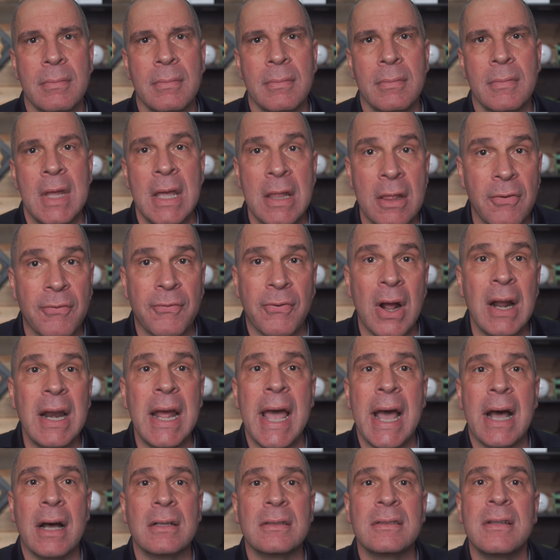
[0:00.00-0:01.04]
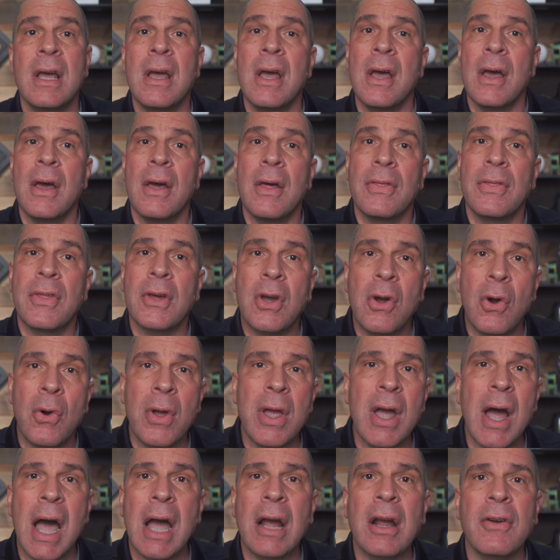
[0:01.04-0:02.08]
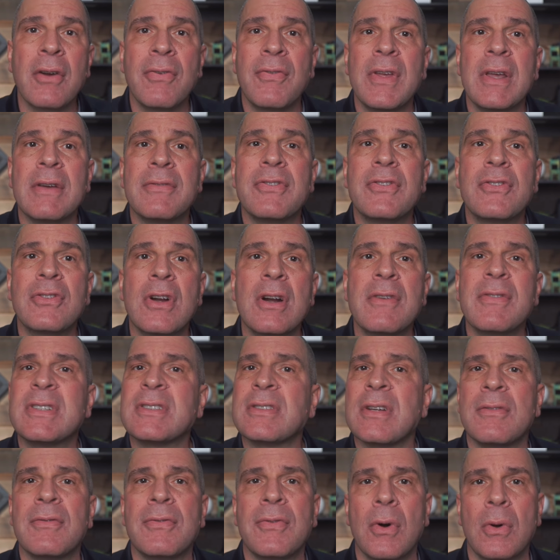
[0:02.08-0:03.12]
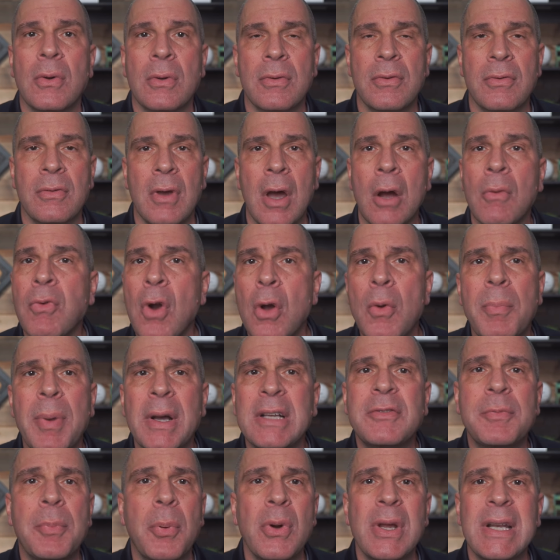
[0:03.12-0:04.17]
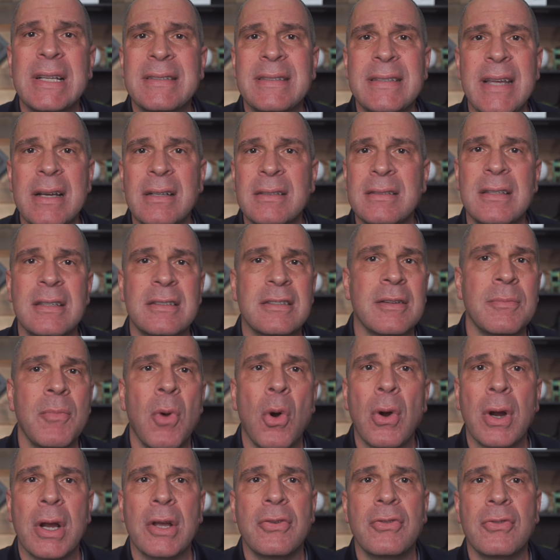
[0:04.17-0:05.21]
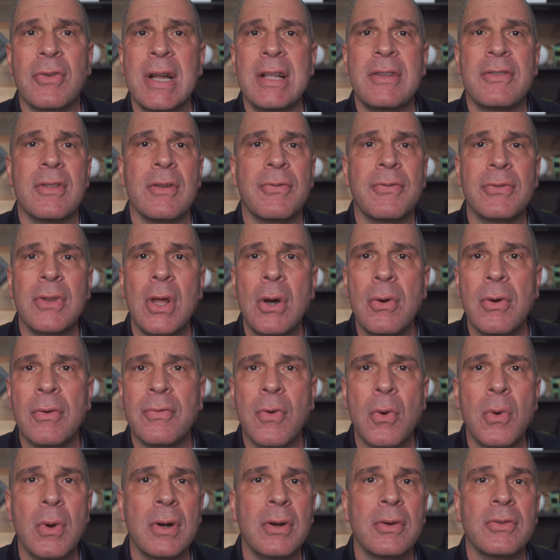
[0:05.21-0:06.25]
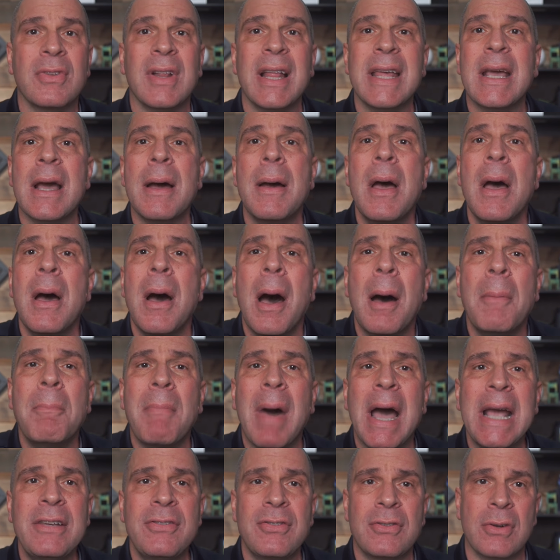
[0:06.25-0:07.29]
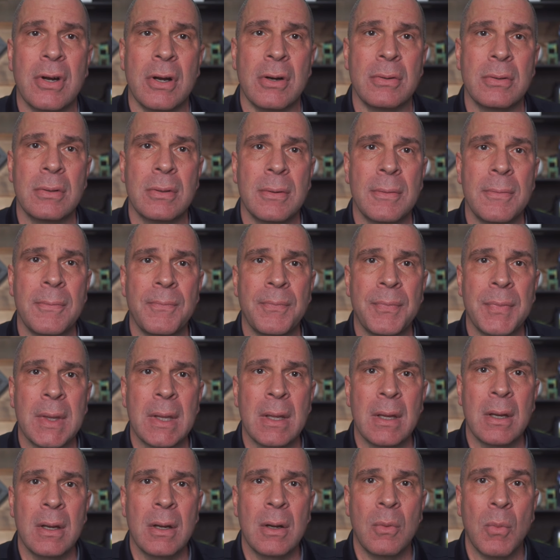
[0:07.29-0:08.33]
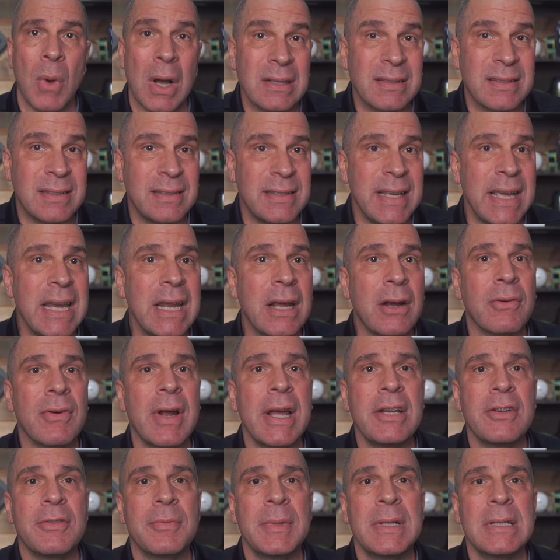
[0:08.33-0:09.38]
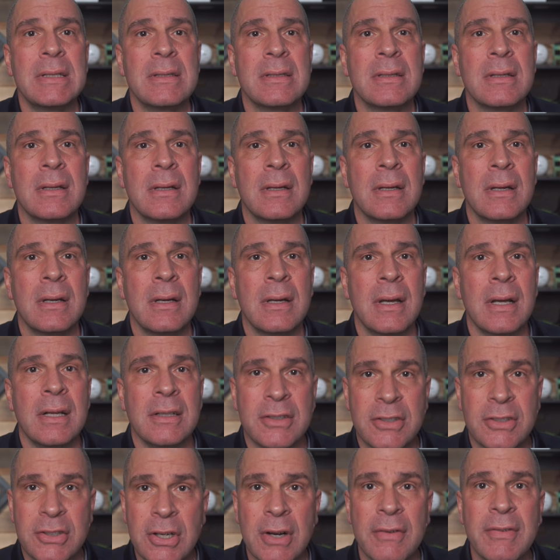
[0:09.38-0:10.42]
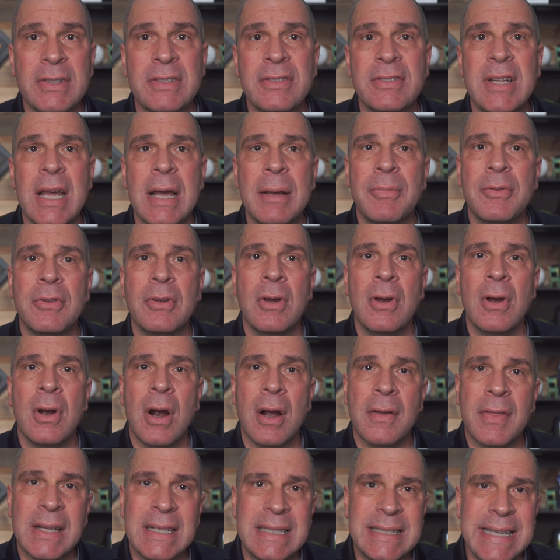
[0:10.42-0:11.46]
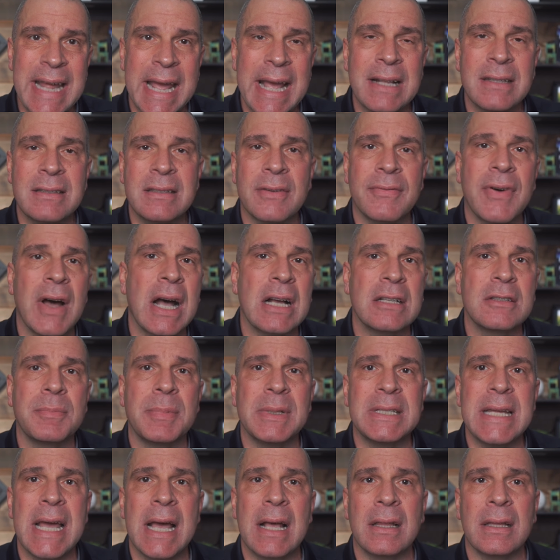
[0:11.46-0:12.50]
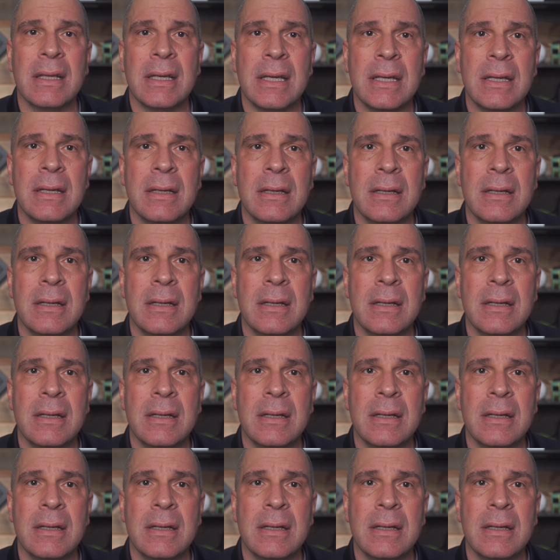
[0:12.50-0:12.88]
In the front of house, the choreography of service unfolds. A robust point-of-sale system orchestrates the flow of orders like a maestro, while seating arrangements and service steps are the dance of hospitality.